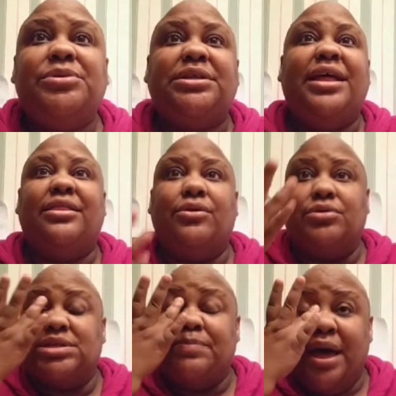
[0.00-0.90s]
It was like that
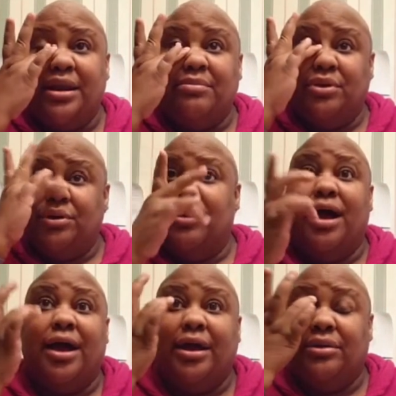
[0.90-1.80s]
little spot in the middle of
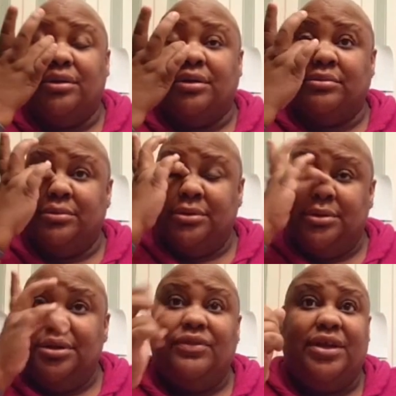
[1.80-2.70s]
your eye. I don't know.
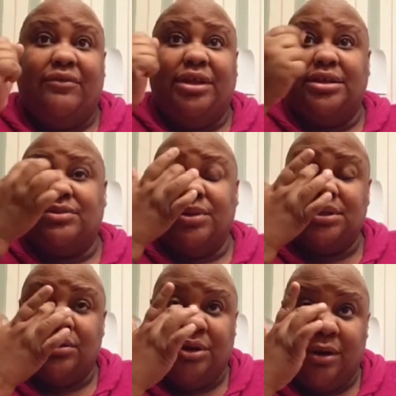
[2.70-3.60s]
I think everything just
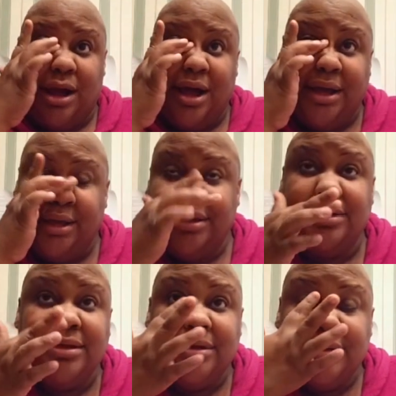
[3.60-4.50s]
wants to go to your eye.
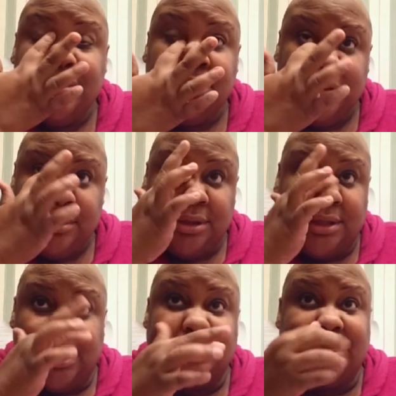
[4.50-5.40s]

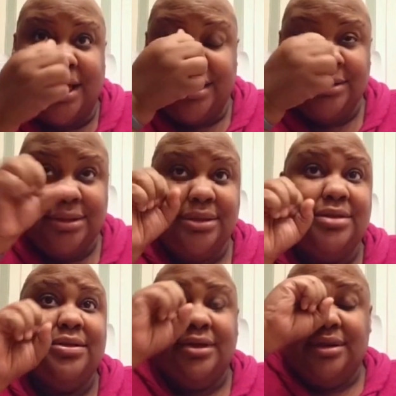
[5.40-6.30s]
It does that.
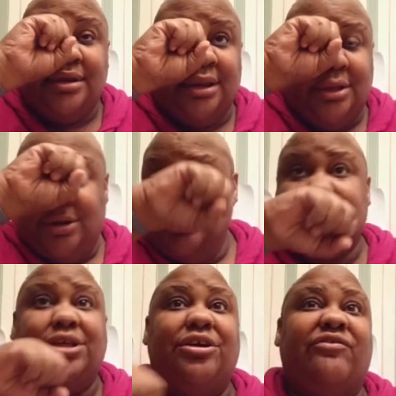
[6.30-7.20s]
And you
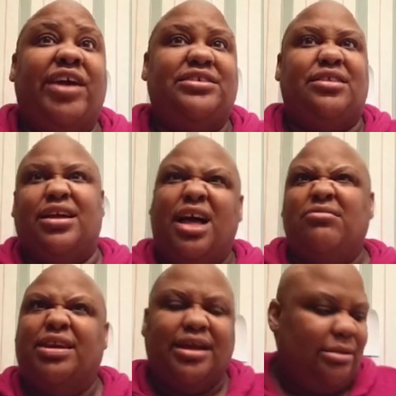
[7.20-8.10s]
can just clean your face. You're
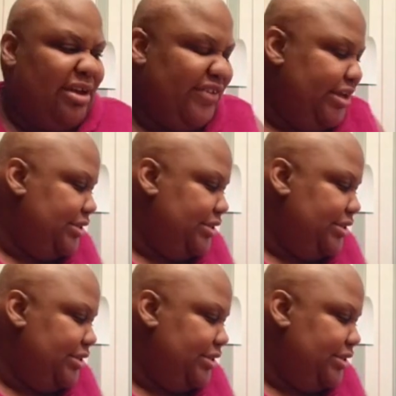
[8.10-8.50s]
like, oh, didn't I clean my